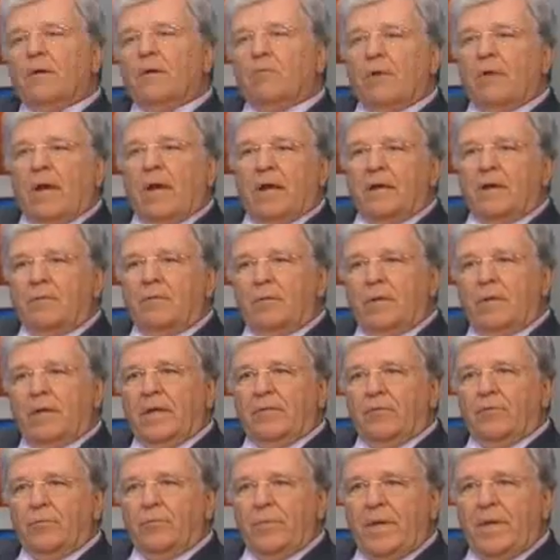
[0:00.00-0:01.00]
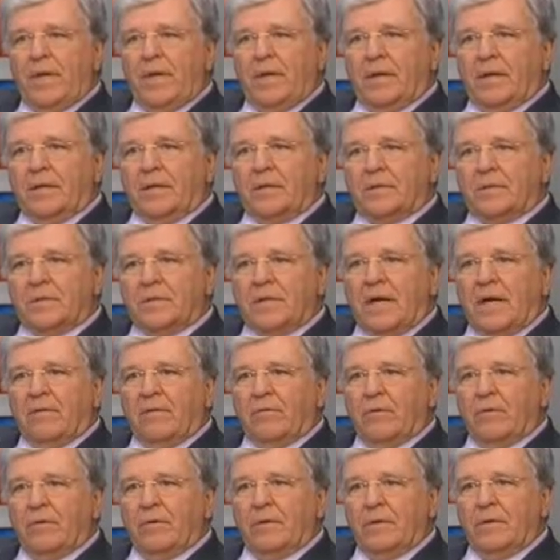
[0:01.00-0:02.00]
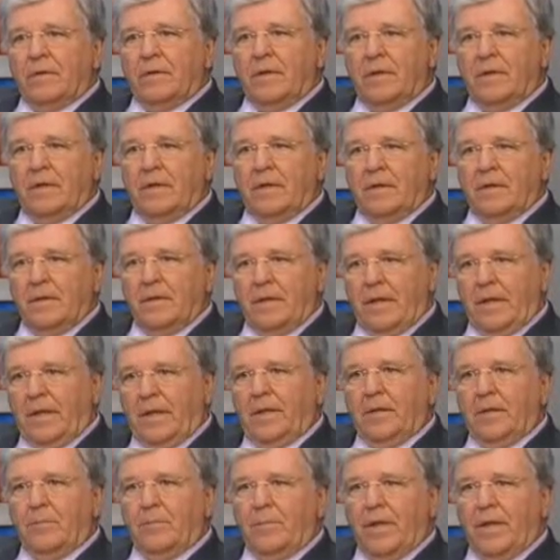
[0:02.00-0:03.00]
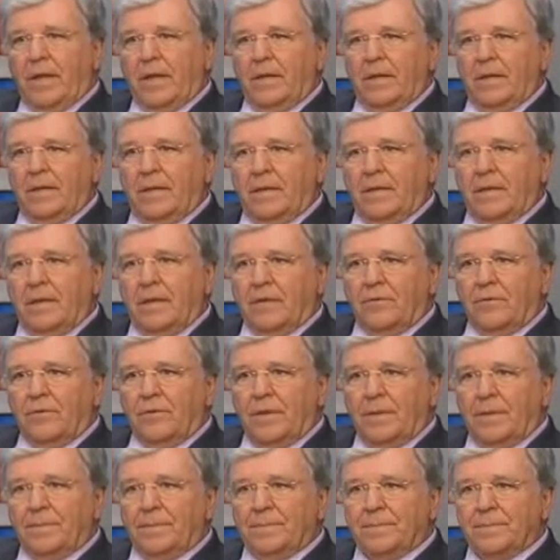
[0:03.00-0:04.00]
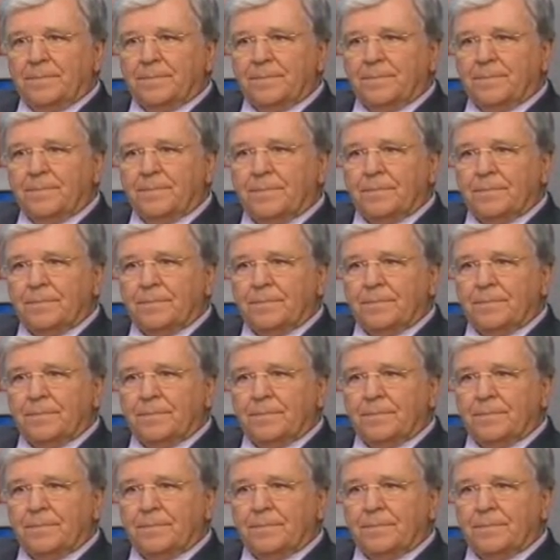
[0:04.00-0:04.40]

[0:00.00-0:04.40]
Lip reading: Do you think Iraq will ever be a sovereign, independent country?